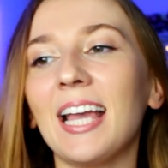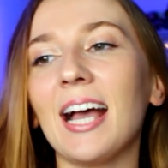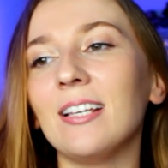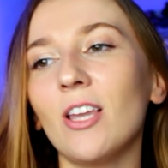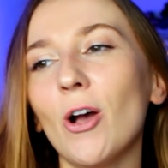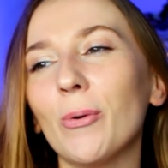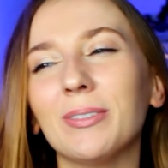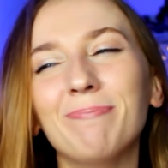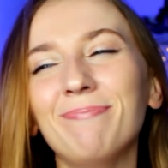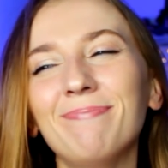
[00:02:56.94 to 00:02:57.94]
Yeah, no.
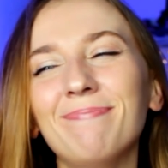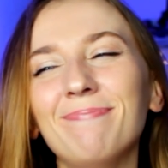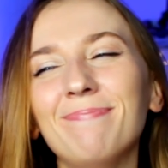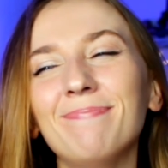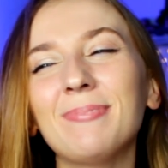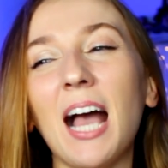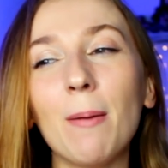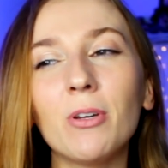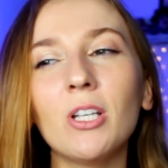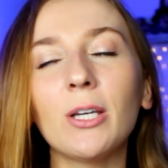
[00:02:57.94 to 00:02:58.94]
Mm,
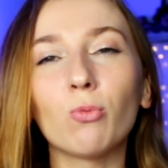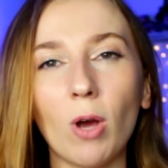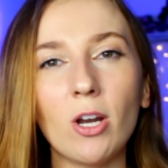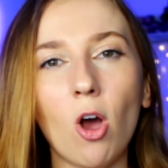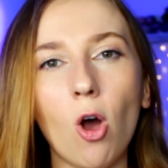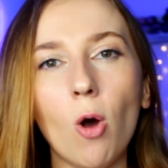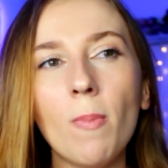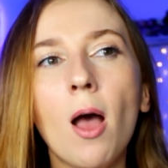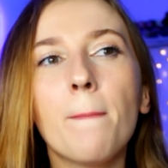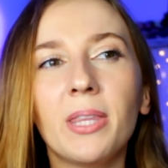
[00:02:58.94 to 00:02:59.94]
I'm gonna like run
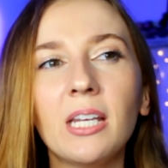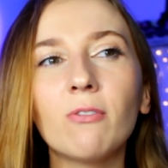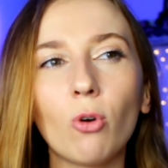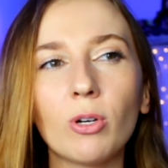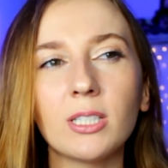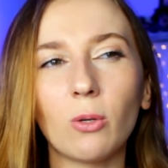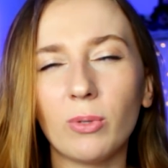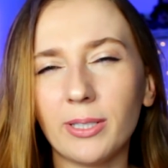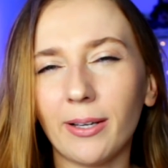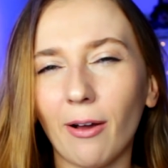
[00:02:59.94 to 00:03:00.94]
home. But then, of course, like
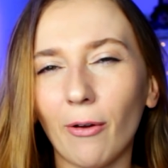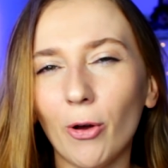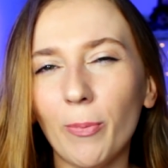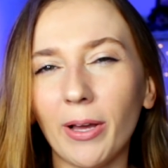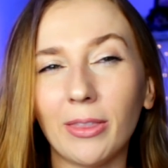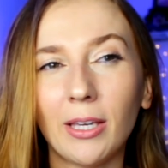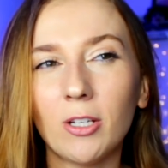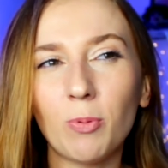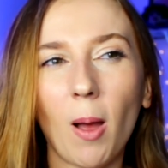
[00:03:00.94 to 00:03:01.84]
once I got home, I think I'd